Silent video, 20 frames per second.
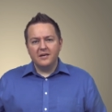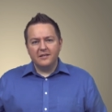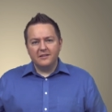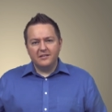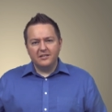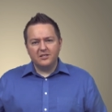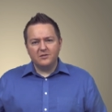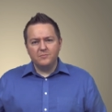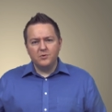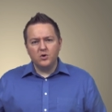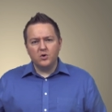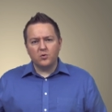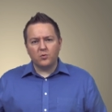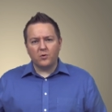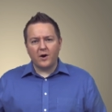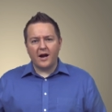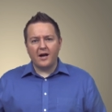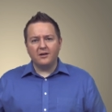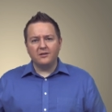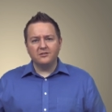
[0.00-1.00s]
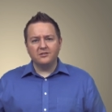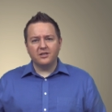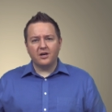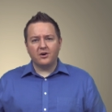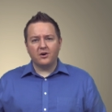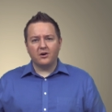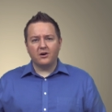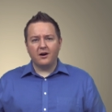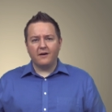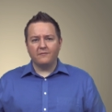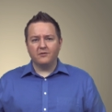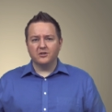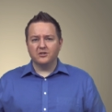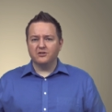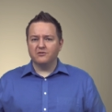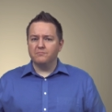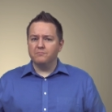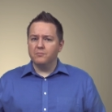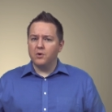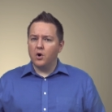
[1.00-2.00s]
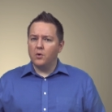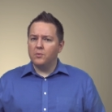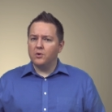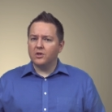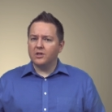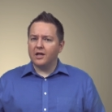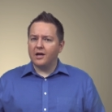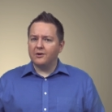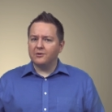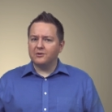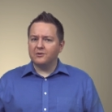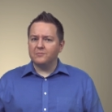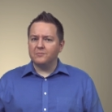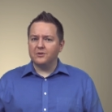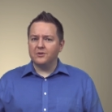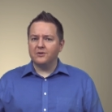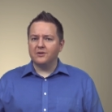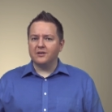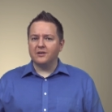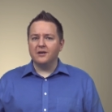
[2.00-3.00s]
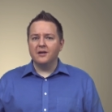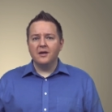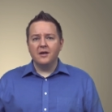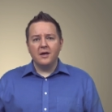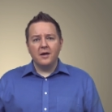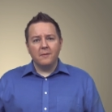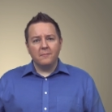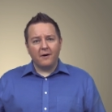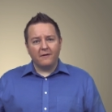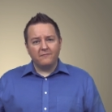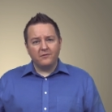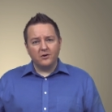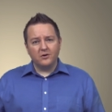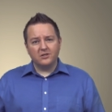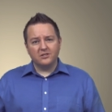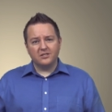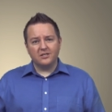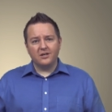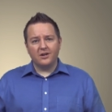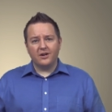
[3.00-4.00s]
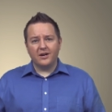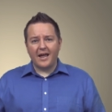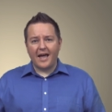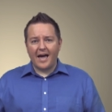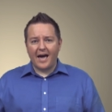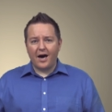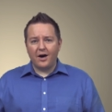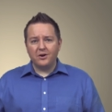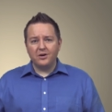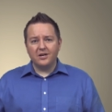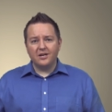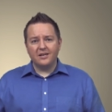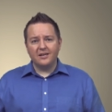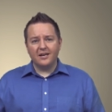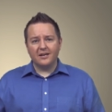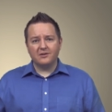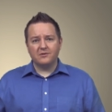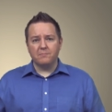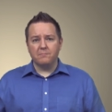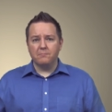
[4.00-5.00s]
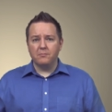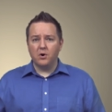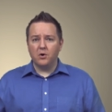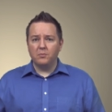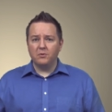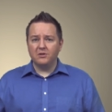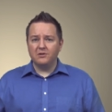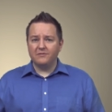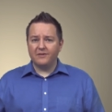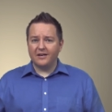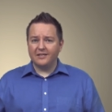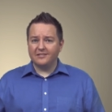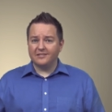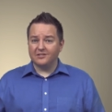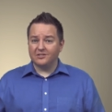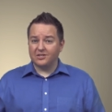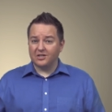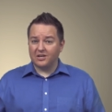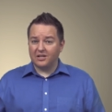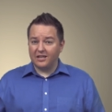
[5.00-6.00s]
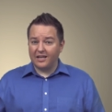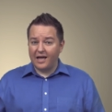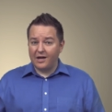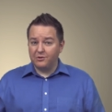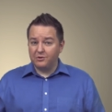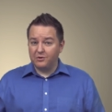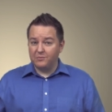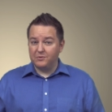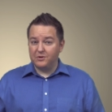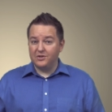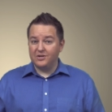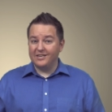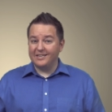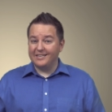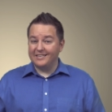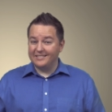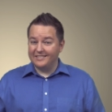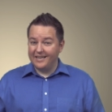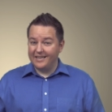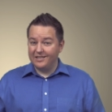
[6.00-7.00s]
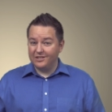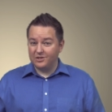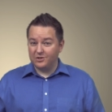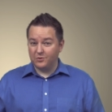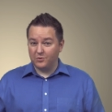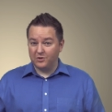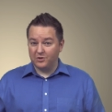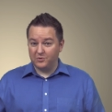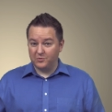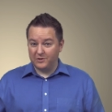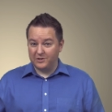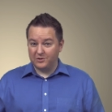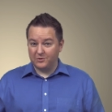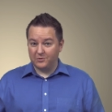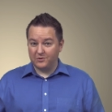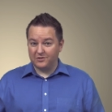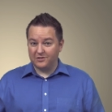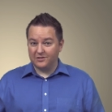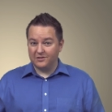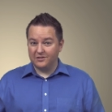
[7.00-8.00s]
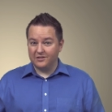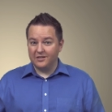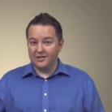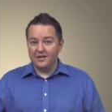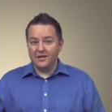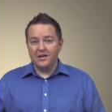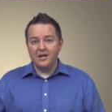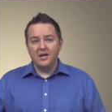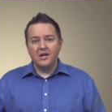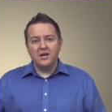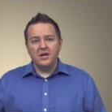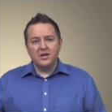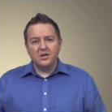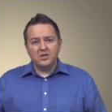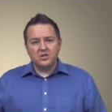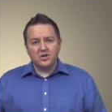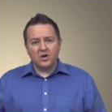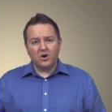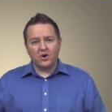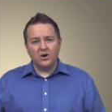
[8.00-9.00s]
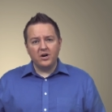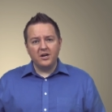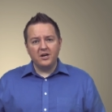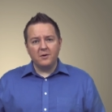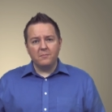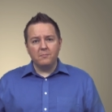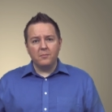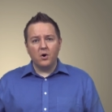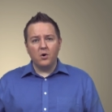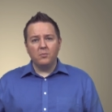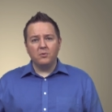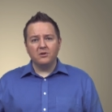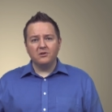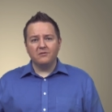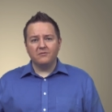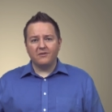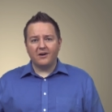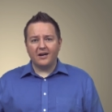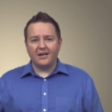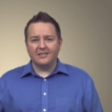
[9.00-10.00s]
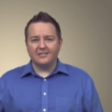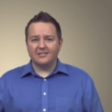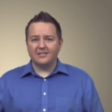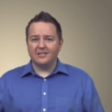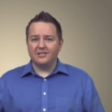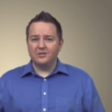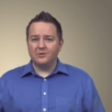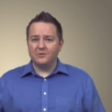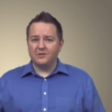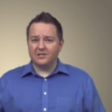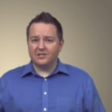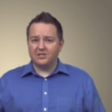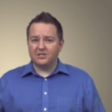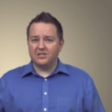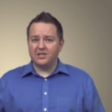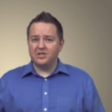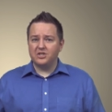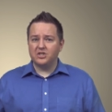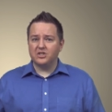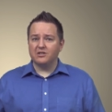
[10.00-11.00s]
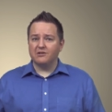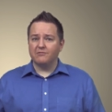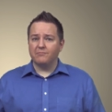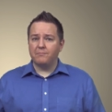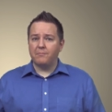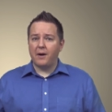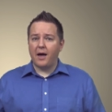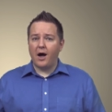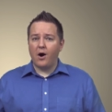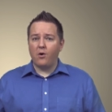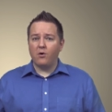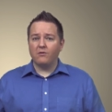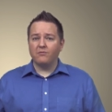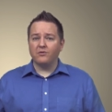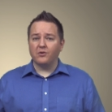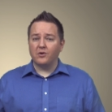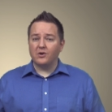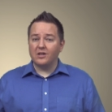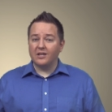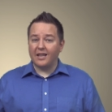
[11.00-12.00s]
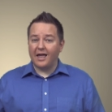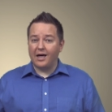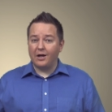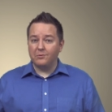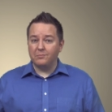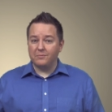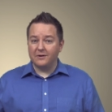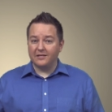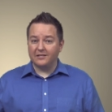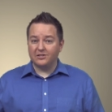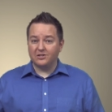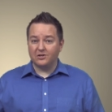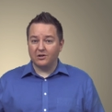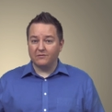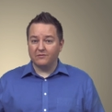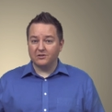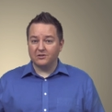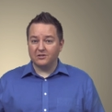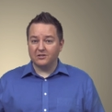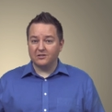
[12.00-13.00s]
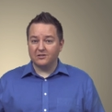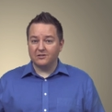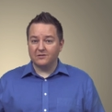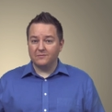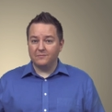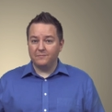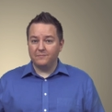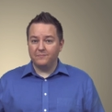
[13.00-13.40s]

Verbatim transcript: This MOOC rounds out our coverage of mobile cloud computing by focusing on how to connect mobile devices to cloud computing and data storage resources, turning a mobile device into an extension of powerful cloud based services.